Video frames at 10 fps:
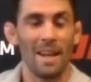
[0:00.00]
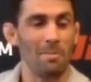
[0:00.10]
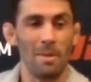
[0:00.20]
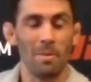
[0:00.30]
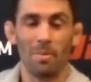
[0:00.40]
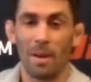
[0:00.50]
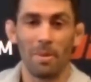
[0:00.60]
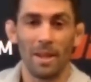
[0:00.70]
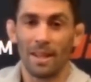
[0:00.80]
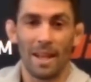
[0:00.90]
maybe
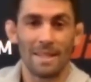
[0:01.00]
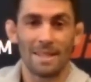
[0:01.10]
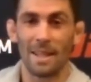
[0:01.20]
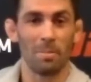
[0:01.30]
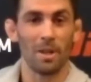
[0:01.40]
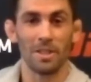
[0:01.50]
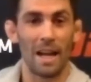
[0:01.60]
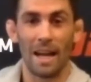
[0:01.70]
Brad Pickett likes to get punched.